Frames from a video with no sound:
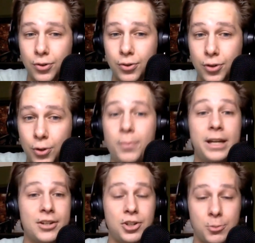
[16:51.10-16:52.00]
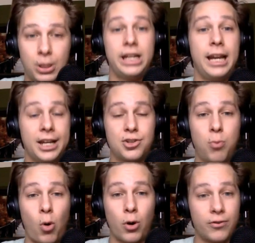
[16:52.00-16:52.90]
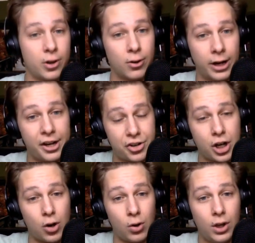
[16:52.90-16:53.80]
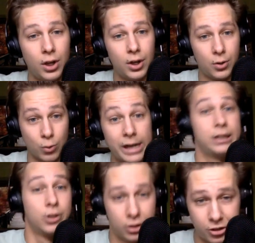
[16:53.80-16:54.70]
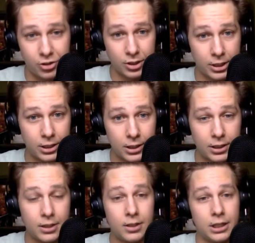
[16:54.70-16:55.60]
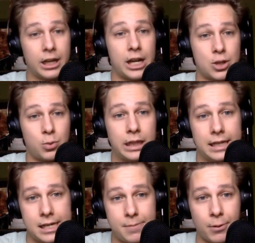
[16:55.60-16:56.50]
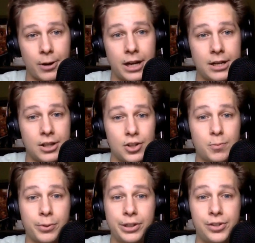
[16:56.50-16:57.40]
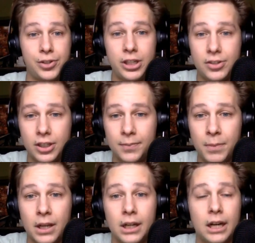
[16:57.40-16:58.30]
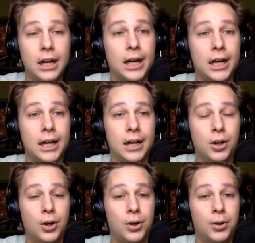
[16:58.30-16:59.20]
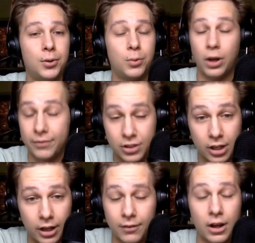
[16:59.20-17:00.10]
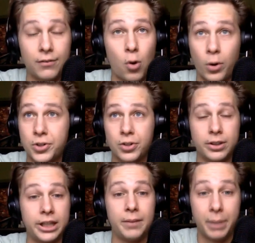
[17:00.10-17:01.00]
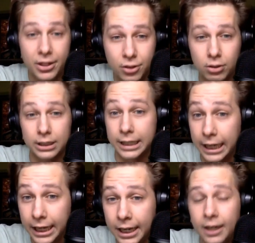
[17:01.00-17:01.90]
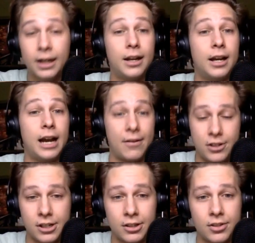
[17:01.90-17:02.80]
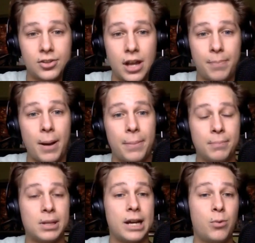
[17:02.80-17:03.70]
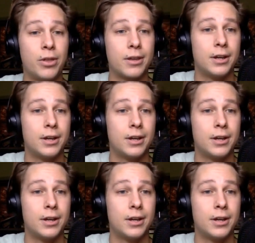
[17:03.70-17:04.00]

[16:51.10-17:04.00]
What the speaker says: too, because he's playing against more of your NHL regulars as we get deeper into this preseason. We'll have to, of course, Leon Bixel again, having to step up and play with